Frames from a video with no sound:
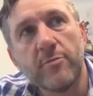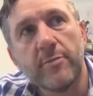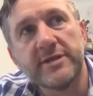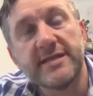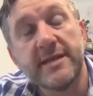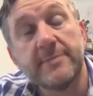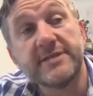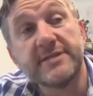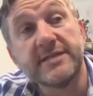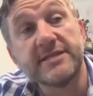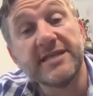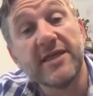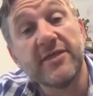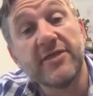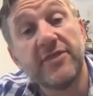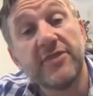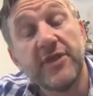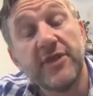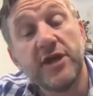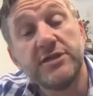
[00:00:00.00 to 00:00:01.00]
by 10%. So that
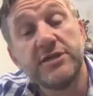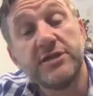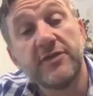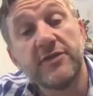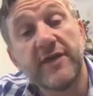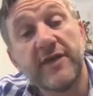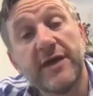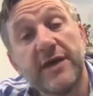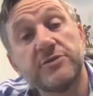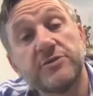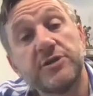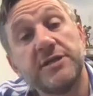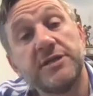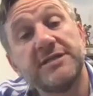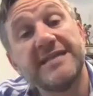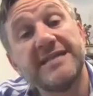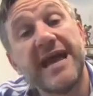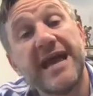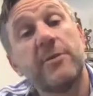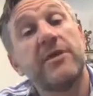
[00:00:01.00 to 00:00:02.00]
30,000 is
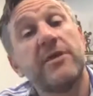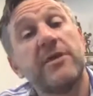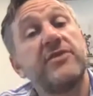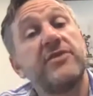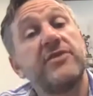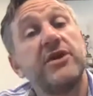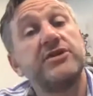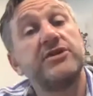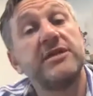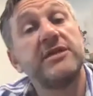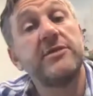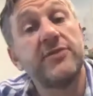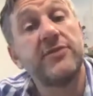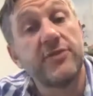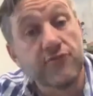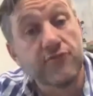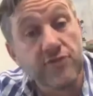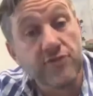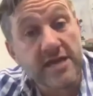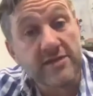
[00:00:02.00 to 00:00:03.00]
now at
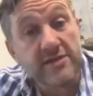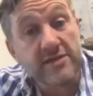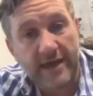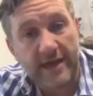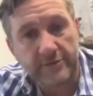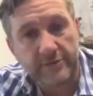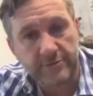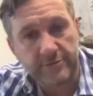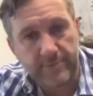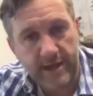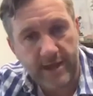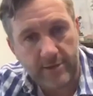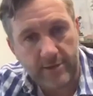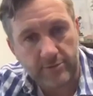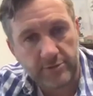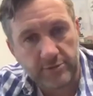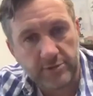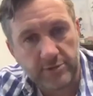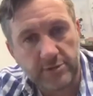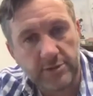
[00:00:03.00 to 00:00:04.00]
£33,000.
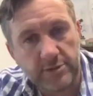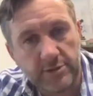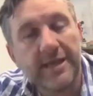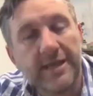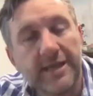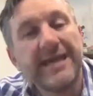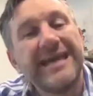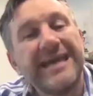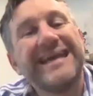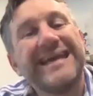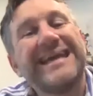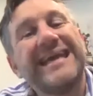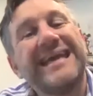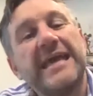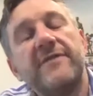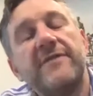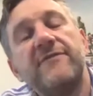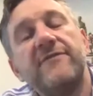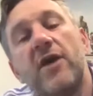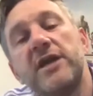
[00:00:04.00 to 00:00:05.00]

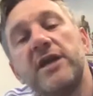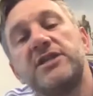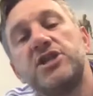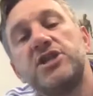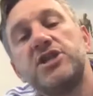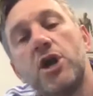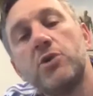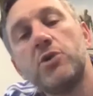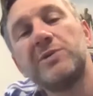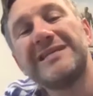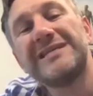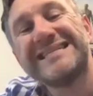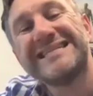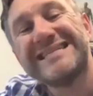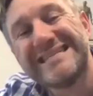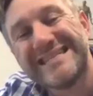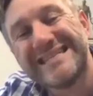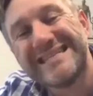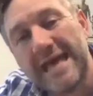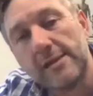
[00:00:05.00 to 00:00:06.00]
If I don't
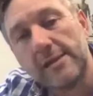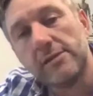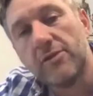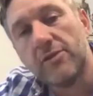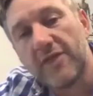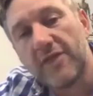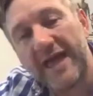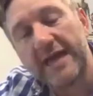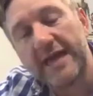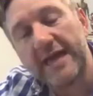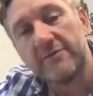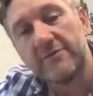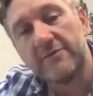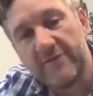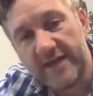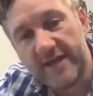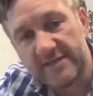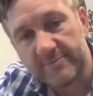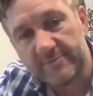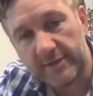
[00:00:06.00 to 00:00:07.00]
sell that
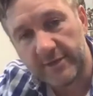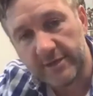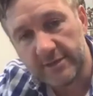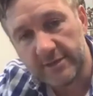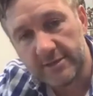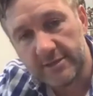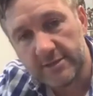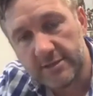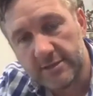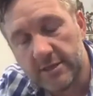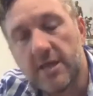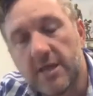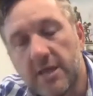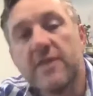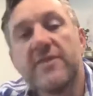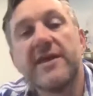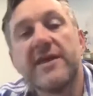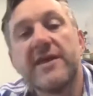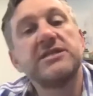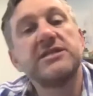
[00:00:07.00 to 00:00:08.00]
investment,
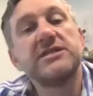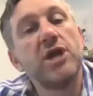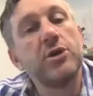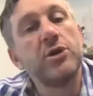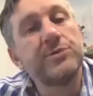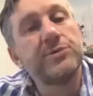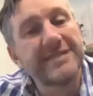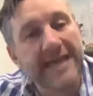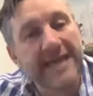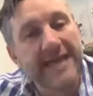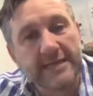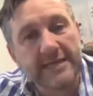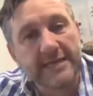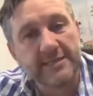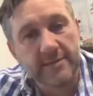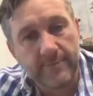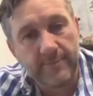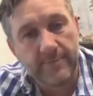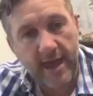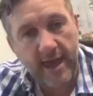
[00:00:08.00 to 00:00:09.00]
there's no tax
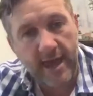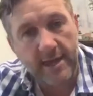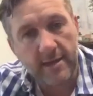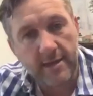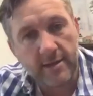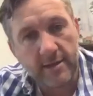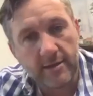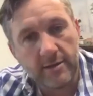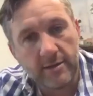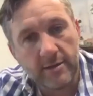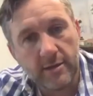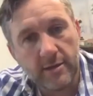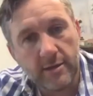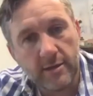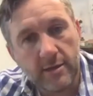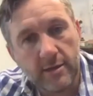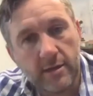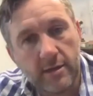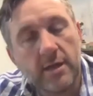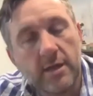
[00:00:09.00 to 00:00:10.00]
to pay.
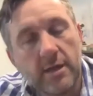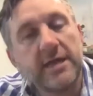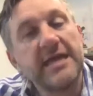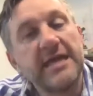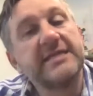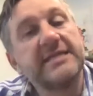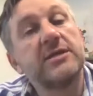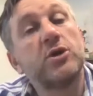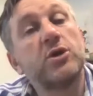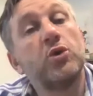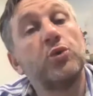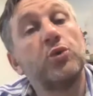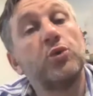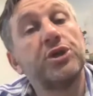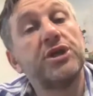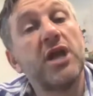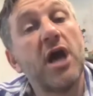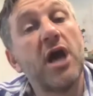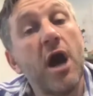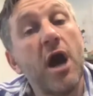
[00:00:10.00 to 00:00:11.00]
It's called
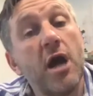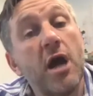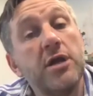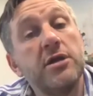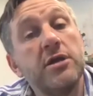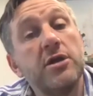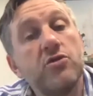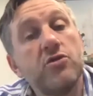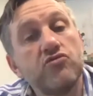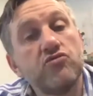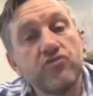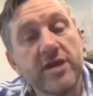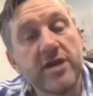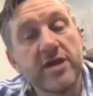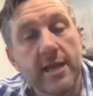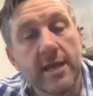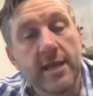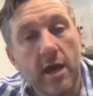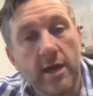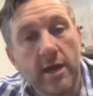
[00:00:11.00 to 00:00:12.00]
an
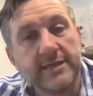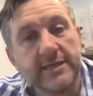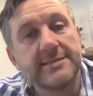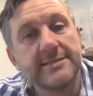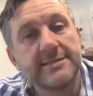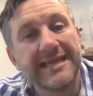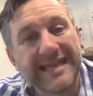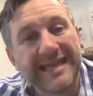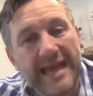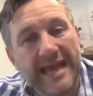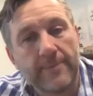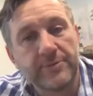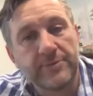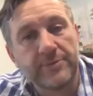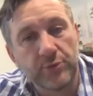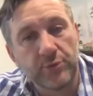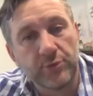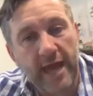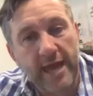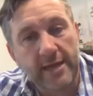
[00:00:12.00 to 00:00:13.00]
unrealized capital
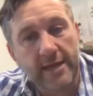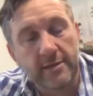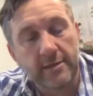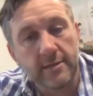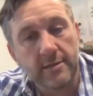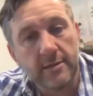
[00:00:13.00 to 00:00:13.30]
gain.